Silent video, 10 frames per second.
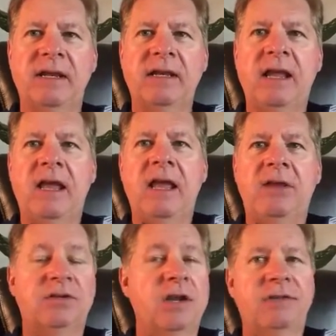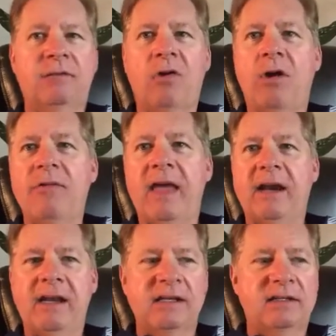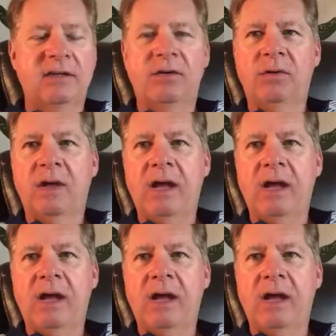And there's nothing wrong with that, and still